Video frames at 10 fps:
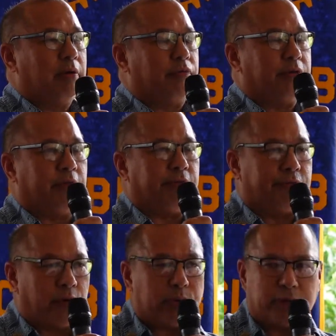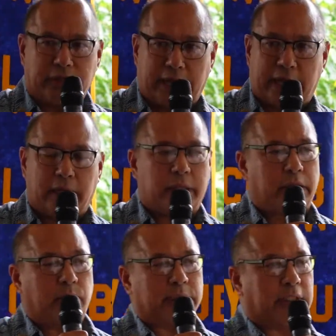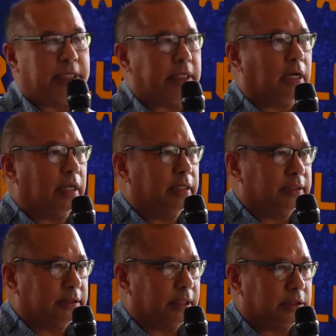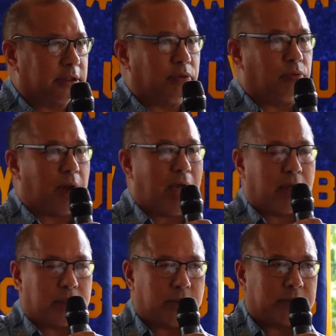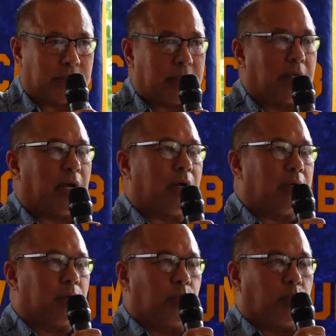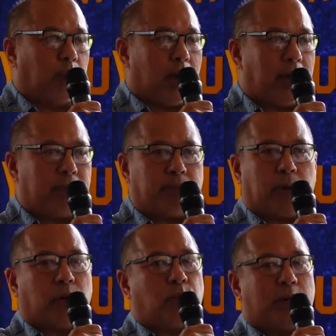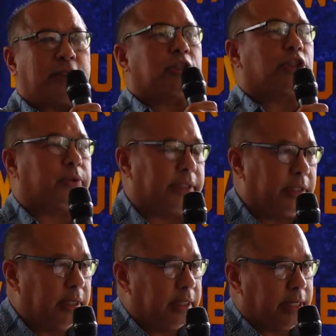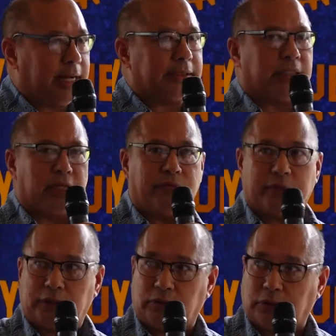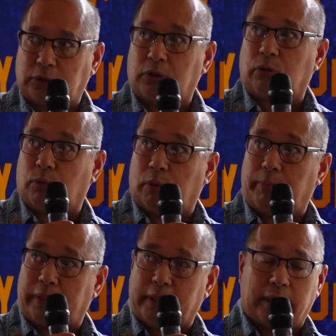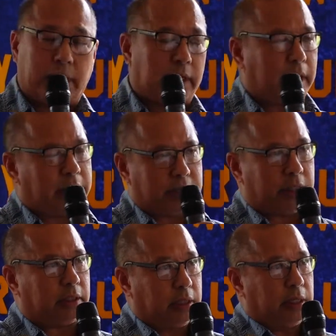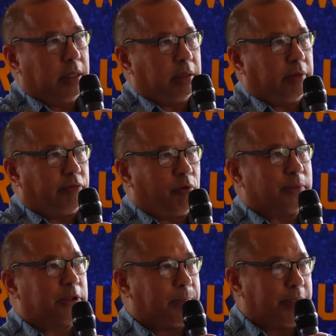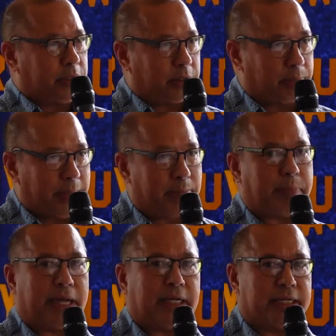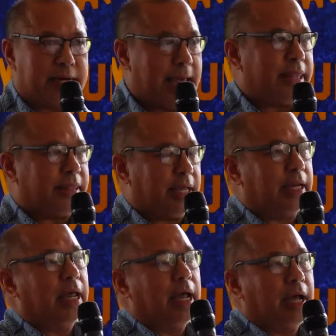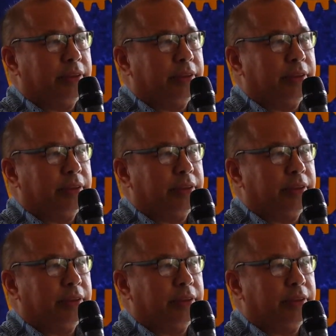For the vote on that, there was a decolonization, uh, there was a, uh, um, a registry that has individuals who would be, uh, and I think the former speaker, Ben Pangelinan, had that.